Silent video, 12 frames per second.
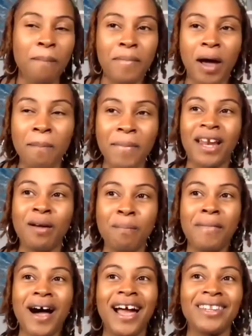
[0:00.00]
made up
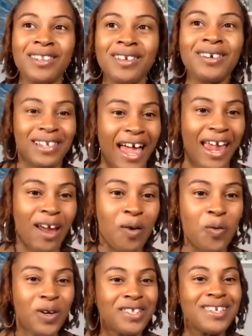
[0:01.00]
mind look like?
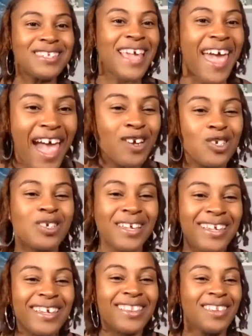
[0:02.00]
What does it
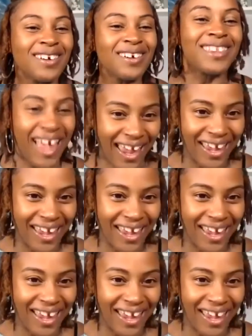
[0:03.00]
actually look like?